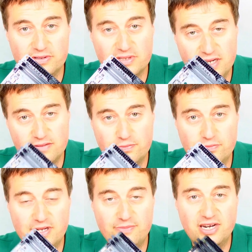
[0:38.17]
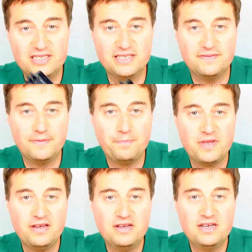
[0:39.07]
So pretty impressive.
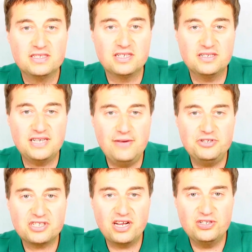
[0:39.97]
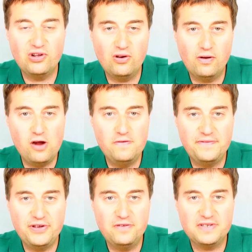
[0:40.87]
So today we're just going to do a little
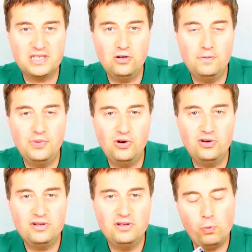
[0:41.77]
overview of this little board.